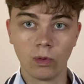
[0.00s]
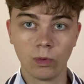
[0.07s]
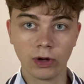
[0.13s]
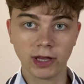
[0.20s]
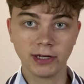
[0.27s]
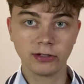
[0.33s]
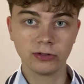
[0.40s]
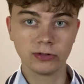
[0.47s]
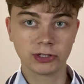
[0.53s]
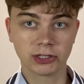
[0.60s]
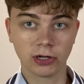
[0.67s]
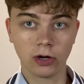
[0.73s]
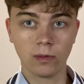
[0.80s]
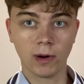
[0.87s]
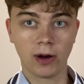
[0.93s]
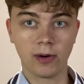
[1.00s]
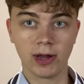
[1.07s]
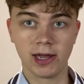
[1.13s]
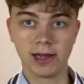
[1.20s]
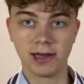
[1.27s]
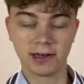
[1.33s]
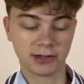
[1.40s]
What they do so well
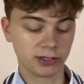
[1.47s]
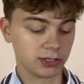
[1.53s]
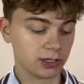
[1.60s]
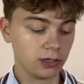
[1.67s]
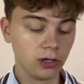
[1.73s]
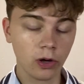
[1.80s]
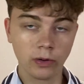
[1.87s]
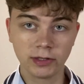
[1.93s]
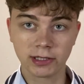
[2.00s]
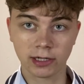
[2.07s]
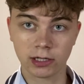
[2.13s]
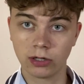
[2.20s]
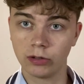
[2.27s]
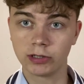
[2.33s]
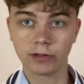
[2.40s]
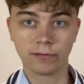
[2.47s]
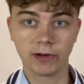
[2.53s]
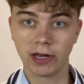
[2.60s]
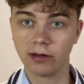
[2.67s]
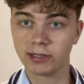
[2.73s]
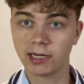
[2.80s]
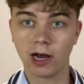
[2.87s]
is just loads and loads of
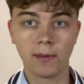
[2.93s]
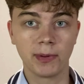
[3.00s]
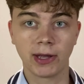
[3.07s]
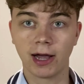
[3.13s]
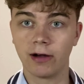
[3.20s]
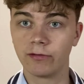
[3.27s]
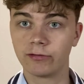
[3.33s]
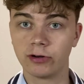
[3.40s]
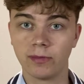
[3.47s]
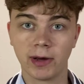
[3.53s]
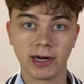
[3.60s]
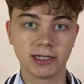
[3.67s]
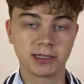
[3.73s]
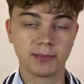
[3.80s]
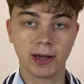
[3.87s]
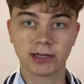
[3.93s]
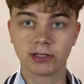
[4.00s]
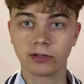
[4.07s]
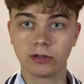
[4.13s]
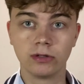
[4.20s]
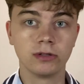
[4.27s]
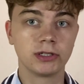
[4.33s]
videos helping out from Man in
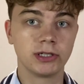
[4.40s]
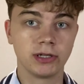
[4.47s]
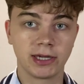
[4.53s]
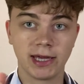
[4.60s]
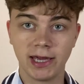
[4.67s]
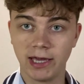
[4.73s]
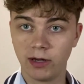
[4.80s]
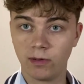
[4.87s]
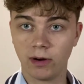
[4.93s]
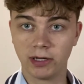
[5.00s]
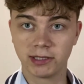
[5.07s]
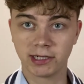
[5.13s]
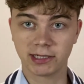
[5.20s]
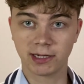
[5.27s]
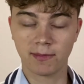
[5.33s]
Spectacles to key quotes, as I